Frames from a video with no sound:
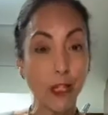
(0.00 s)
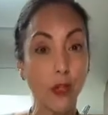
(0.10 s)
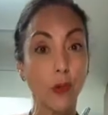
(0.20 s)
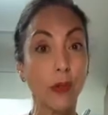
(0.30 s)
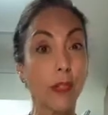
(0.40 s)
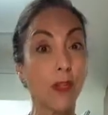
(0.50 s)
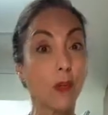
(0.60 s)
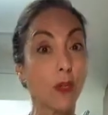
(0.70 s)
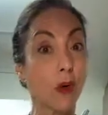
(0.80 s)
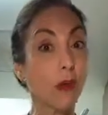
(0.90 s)
sure that you
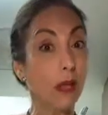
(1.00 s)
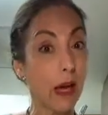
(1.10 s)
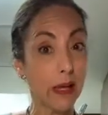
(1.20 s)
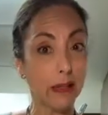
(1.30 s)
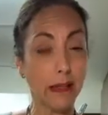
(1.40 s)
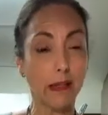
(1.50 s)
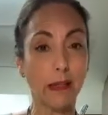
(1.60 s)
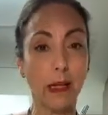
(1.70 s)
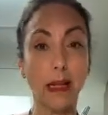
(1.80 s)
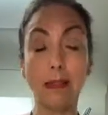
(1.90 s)
don't cut it
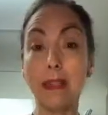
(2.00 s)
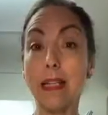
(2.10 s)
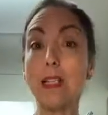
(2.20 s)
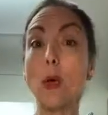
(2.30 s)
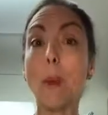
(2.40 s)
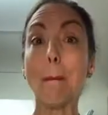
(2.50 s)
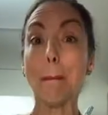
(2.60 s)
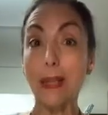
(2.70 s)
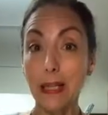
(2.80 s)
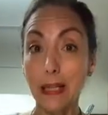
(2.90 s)
until it's
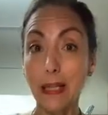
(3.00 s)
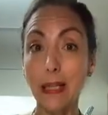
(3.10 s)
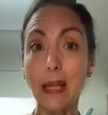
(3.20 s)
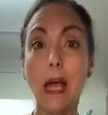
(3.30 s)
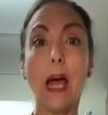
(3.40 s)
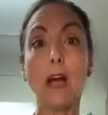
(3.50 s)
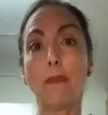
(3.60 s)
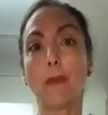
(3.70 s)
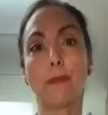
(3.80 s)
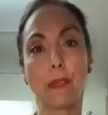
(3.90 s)
completely at
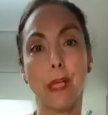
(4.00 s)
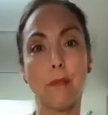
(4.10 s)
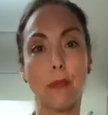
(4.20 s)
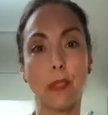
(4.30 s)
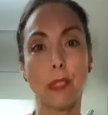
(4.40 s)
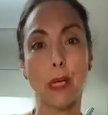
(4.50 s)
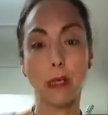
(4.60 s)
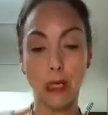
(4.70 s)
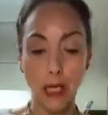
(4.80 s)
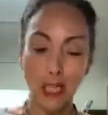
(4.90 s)
room temperature.
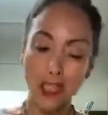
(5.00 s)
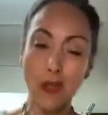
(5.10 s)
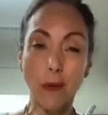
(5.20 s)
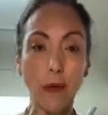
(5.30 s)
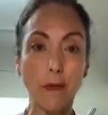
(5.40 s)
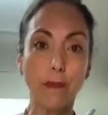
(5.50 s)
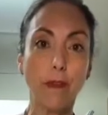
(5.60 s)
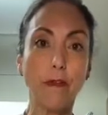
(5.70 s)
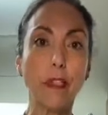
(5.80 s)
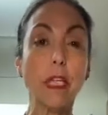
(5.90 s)
So about
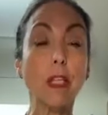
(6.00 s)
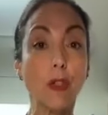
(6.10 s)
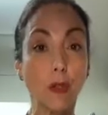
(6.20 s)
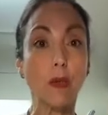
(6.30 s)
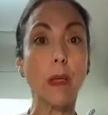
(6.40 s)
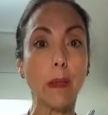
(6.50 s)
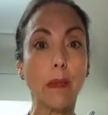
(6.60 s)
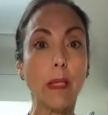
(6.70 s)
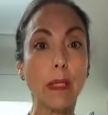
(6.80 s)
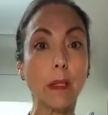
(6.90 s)
15 to 20
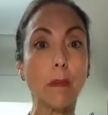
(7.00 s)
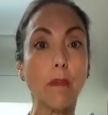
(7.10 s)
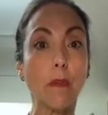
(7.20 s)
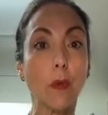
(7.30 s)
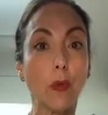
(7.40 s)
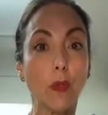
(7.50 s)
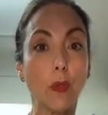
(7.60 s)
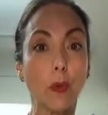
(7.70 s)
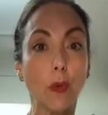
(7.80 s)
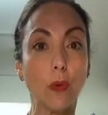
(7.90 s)
minutes before
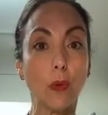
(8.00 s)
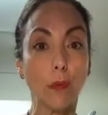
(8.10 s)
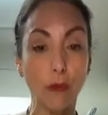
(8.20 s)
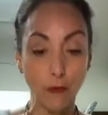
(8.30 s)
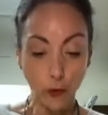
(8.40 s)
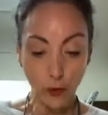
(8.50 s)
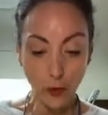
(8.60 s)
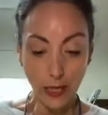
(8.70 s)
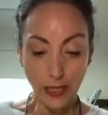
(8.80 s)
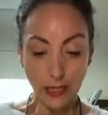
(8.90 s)
you
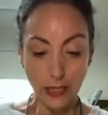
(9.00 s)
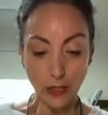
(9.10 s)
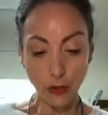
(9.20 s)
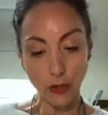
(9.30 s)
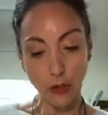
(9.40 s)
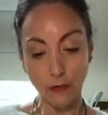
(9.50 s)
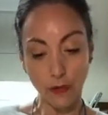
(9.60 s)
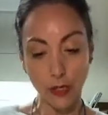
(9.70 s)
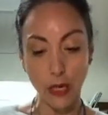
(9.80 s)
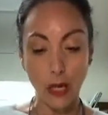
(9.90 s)
cut it and you serve
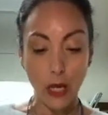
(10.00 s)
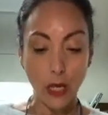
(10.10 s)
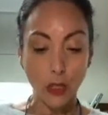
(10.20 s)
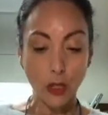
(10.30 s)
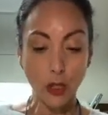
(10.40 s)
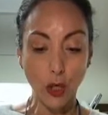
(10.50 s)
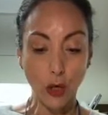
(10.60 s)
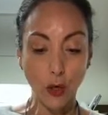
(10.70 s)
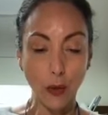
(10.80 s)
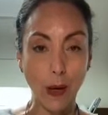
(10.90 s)
it.
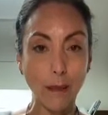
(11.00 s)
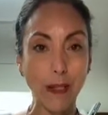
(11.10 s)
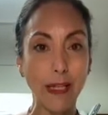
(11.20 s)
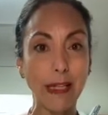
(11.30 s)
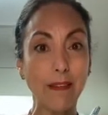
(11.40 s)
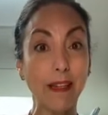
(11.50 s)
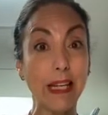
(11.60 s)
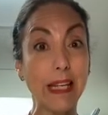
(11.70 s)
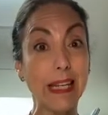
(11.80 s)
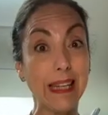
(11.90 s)
So I'm gonna leave it
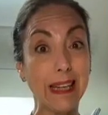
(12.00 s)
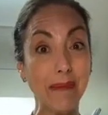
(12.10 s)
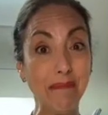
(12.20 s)
at here.